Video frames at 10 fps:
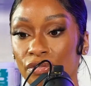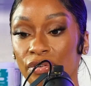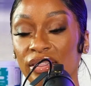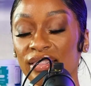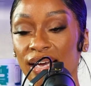
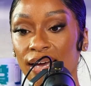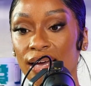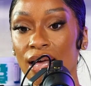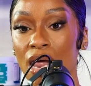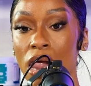for
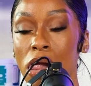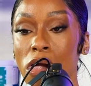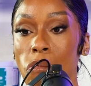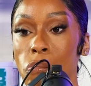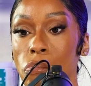that,
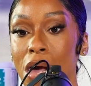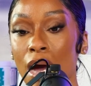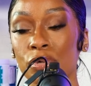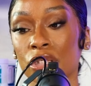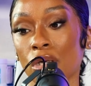I
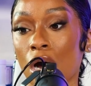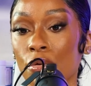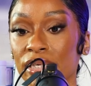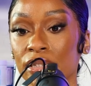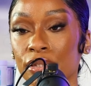was
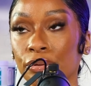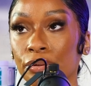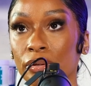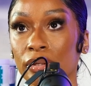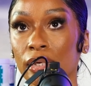always the
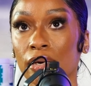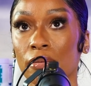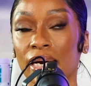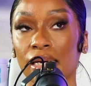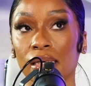girl that
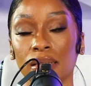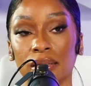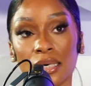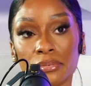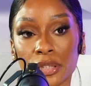everybody
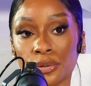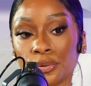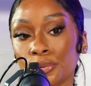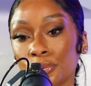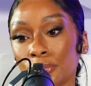looked up to,
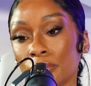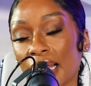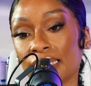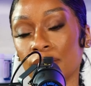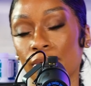
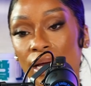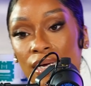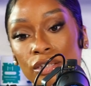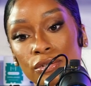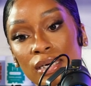like the way
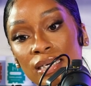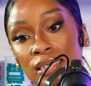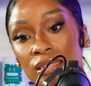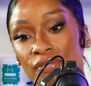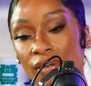I
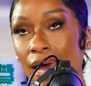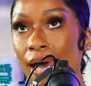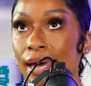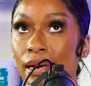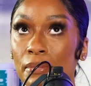dressed, fly. I
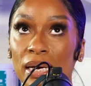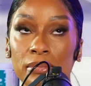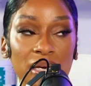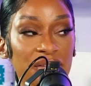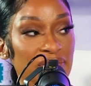had a
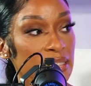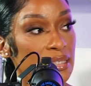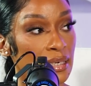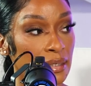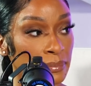baby at
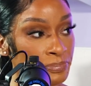15.